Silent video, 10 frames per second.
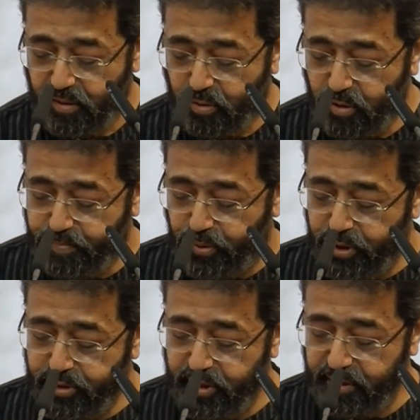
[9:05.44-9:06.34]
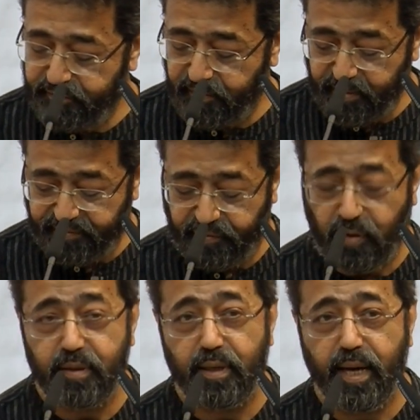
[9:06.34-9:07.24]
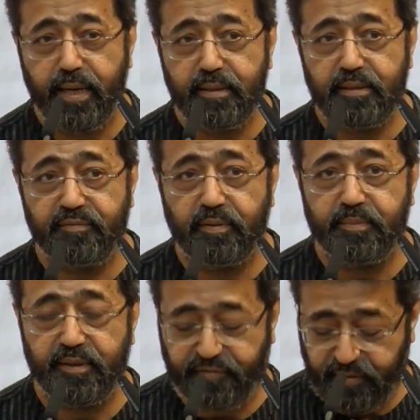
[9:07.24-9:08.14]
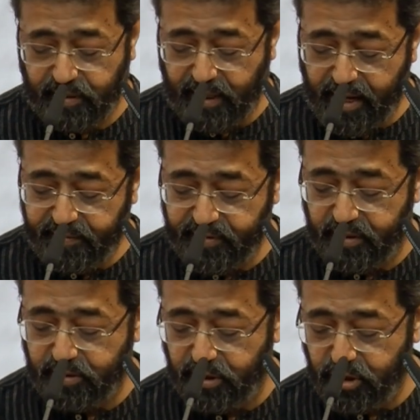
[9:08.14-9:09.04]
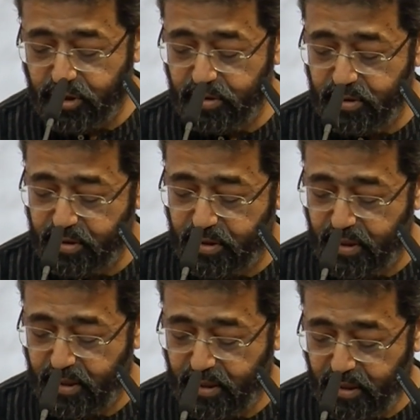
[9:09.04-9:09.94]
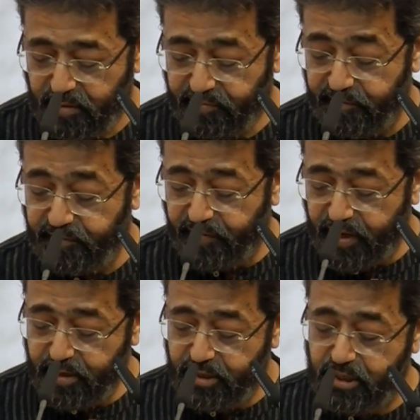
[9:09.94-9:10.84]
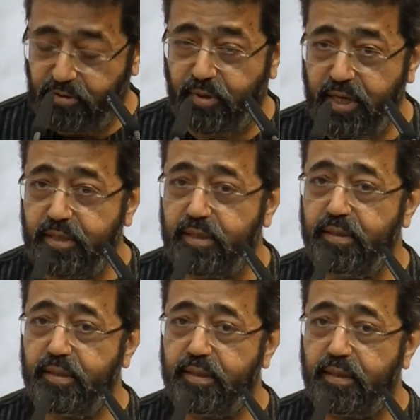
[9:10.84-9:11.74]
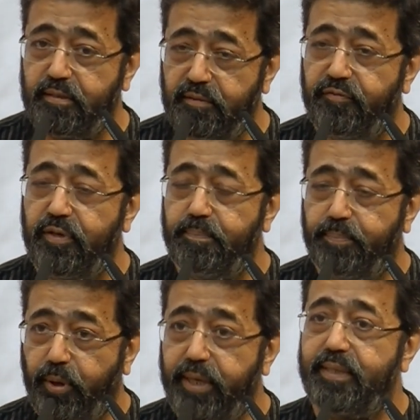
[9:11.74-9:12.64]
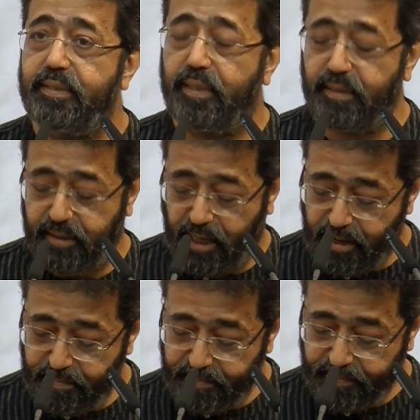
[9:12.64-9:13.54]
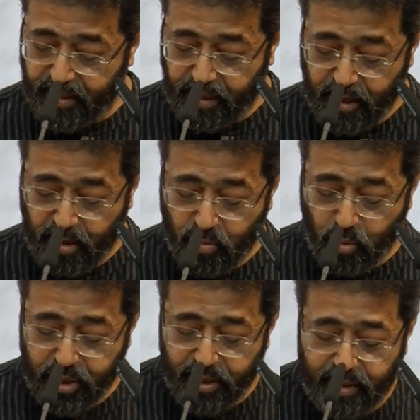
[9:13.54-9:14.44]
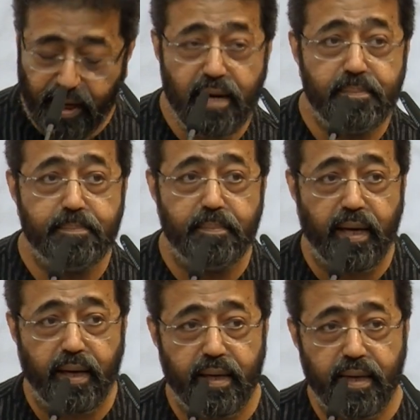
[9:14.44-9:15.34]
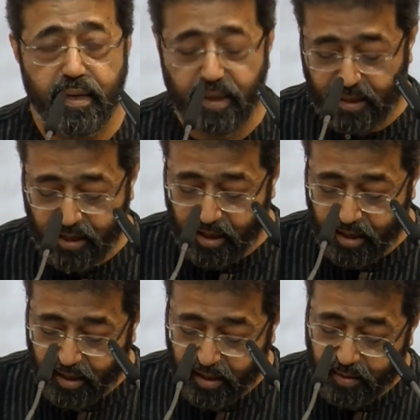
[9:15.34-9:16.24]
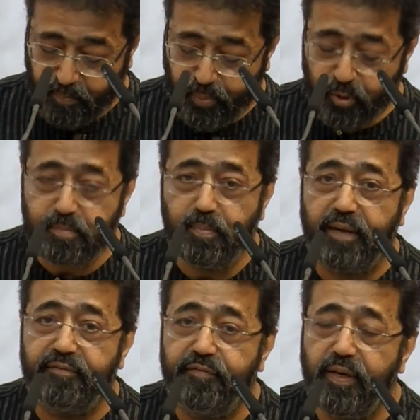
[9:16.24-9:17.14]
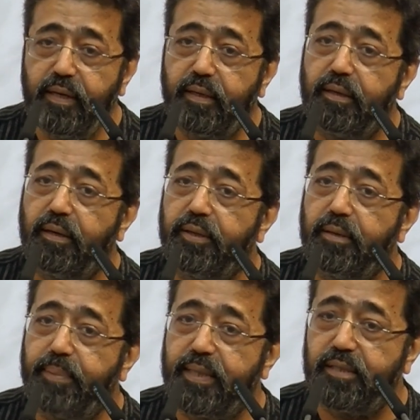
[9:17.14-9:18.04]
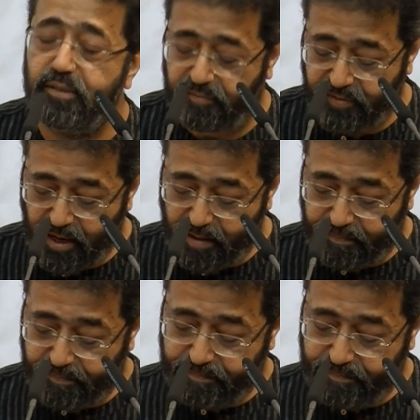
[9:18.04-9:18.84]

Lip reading: Could poetry from the fault lines, from different lives and traditions, from varied regions and different points in time, would it help me put my finger on the passage of time?